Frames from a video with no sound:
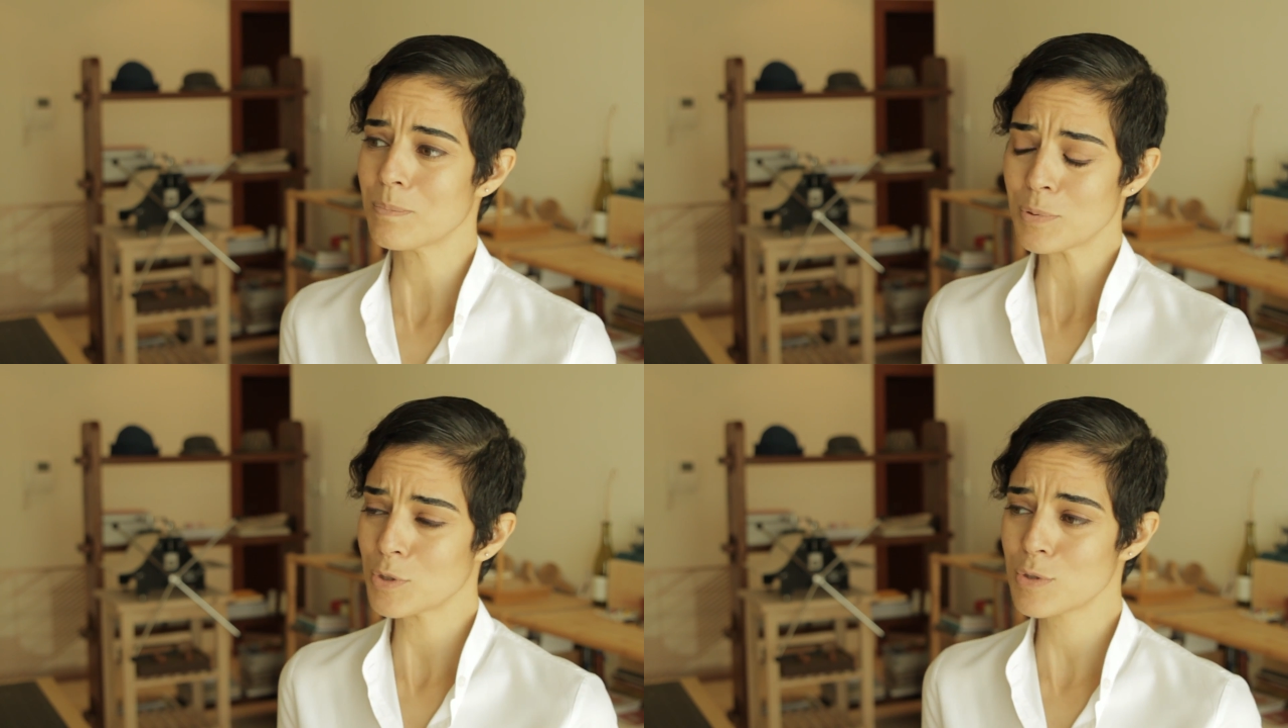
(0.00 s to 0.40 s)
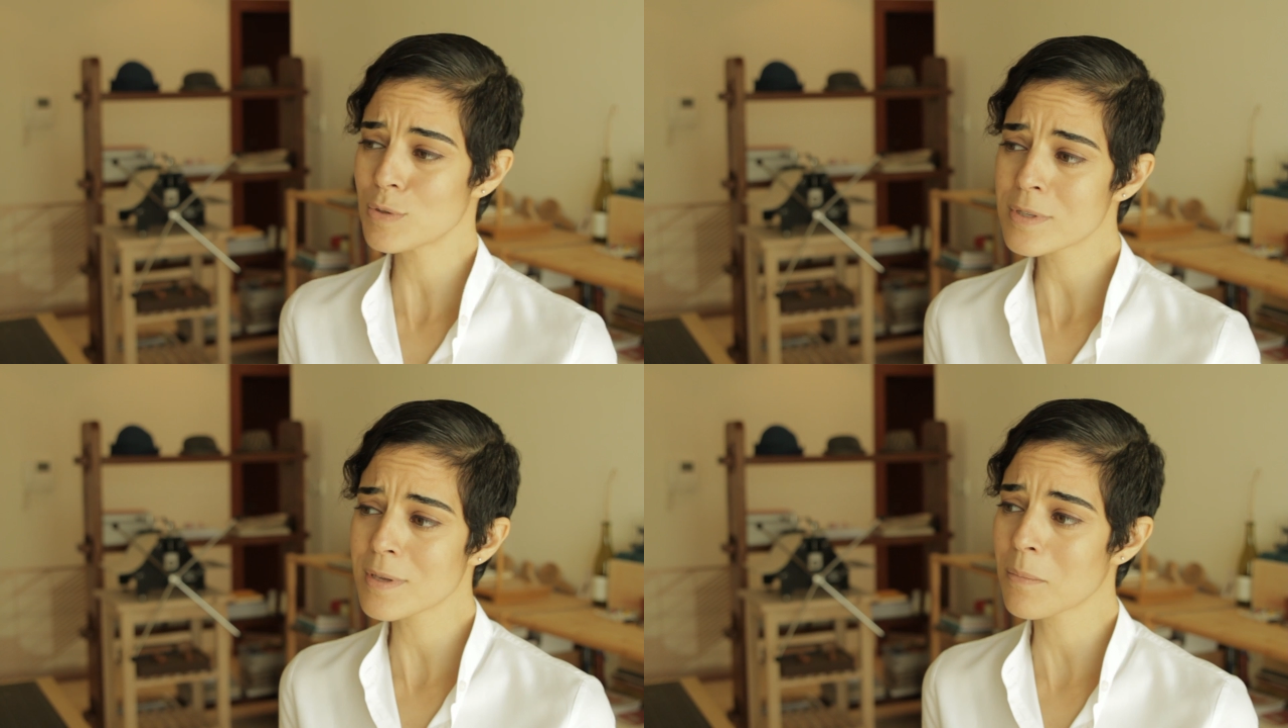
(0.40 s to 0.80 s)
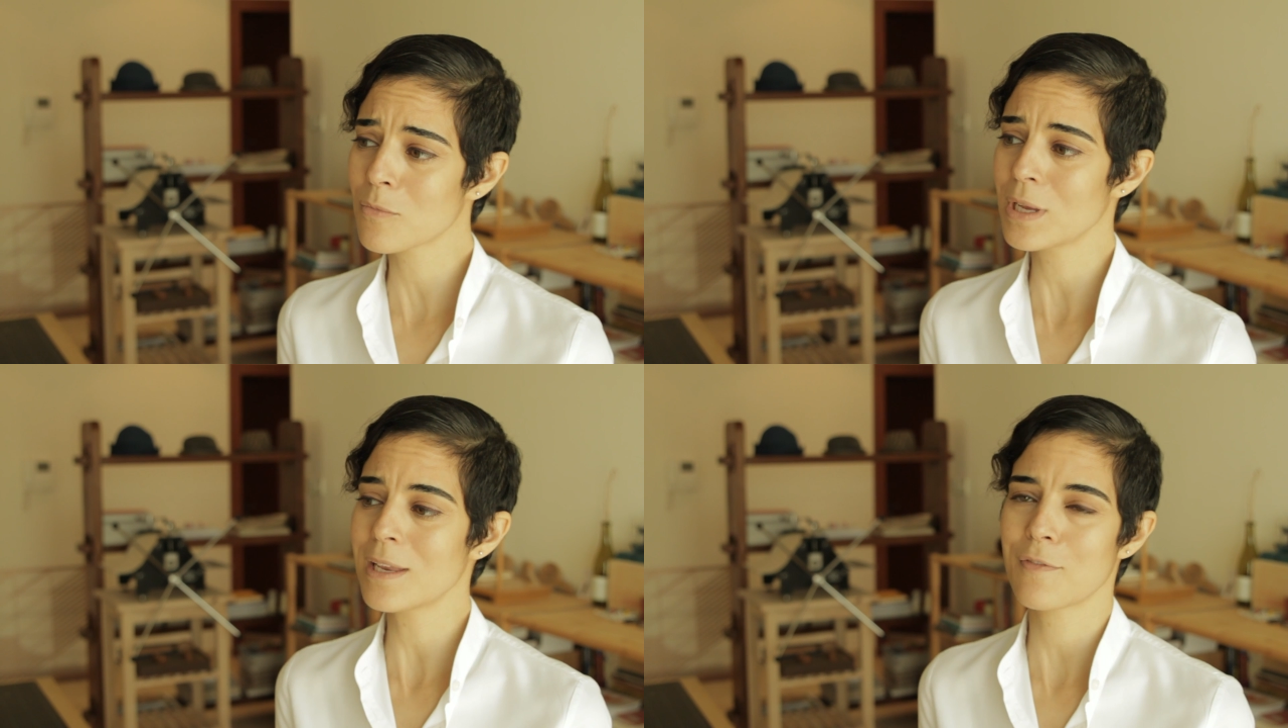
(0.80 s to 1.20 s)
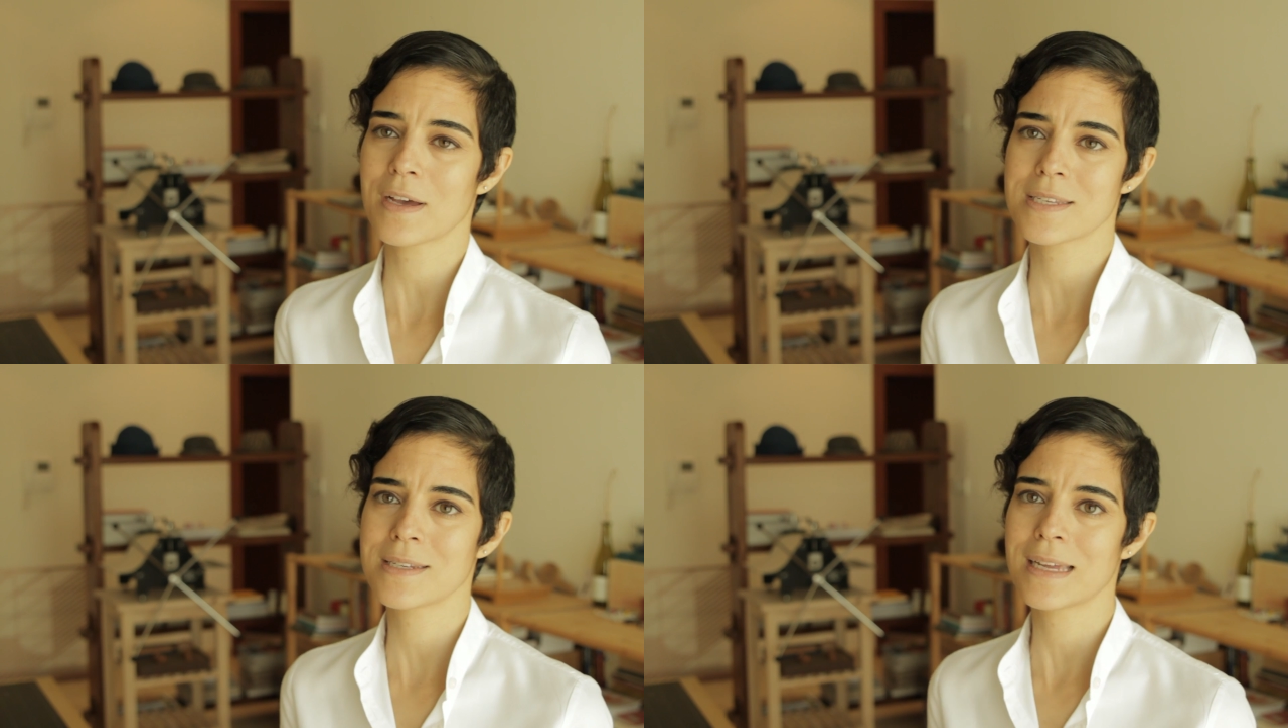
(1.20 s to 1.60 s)
produce some really
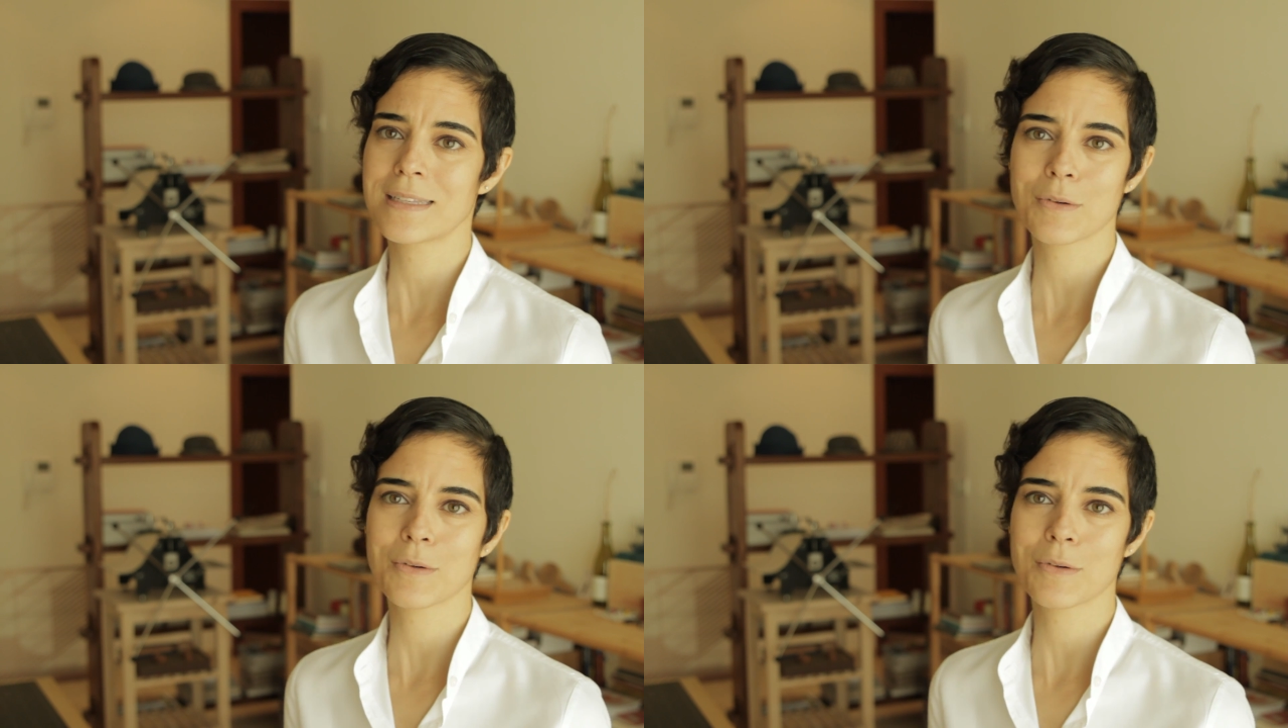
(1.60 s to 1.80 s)
fascinating